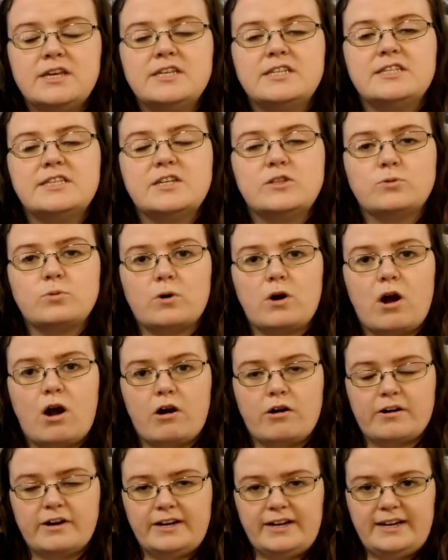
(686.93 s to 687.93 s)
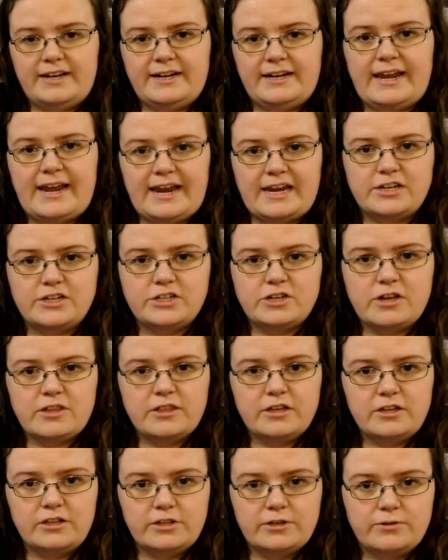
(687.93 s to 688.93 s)
Since we're already engaged
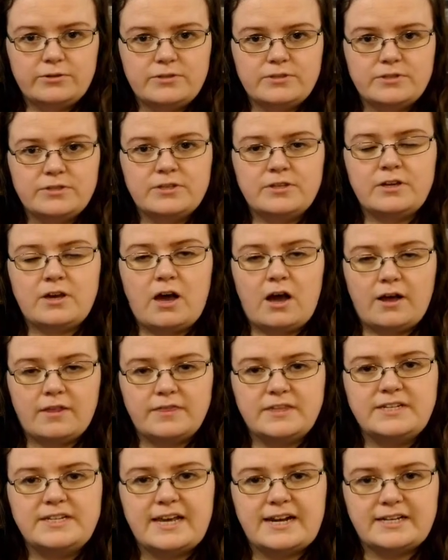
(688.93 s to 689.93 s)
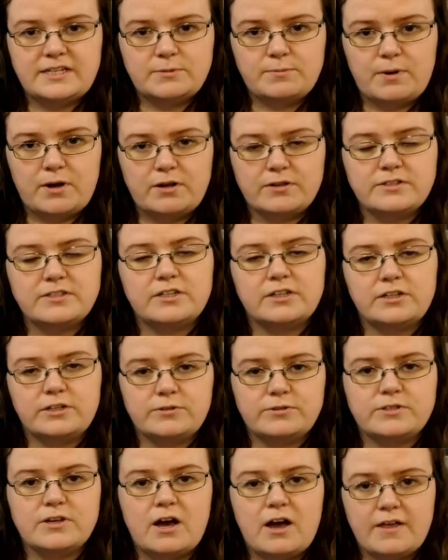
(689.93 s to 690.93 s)
on the glutes, on the tennis balls, the
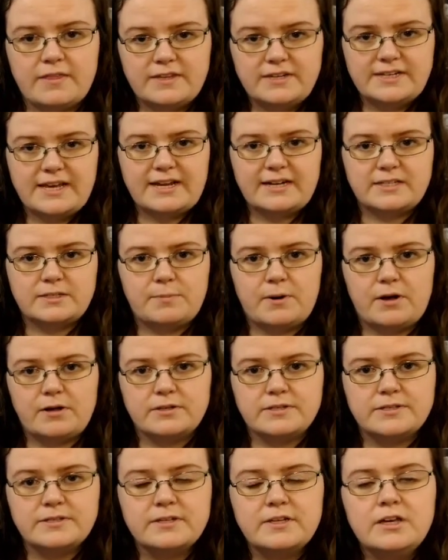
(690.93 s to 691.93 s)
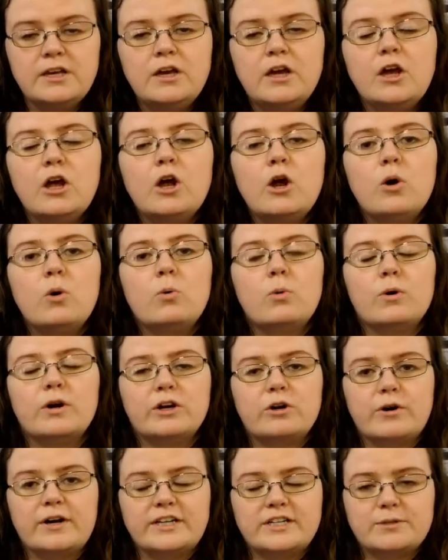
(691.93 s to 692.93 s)
glutes on the tennis balls, we're
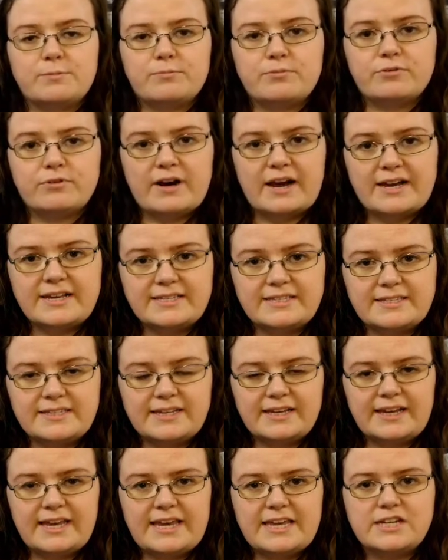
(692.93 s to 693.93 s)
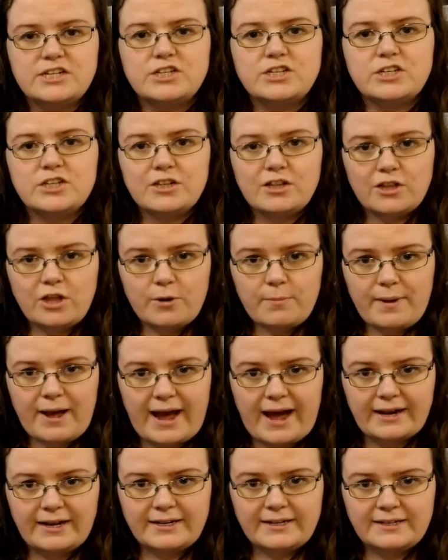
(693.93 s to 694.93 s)
going to press into the low
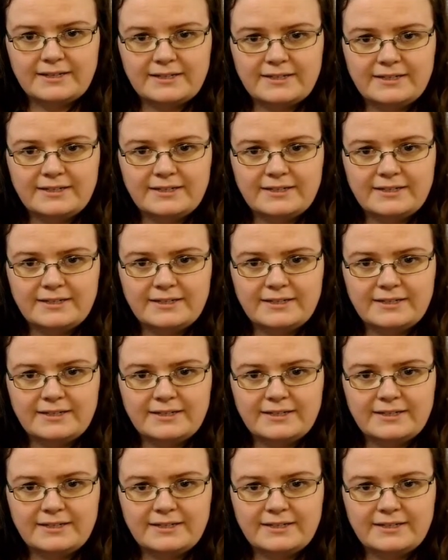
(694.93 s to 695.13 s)
back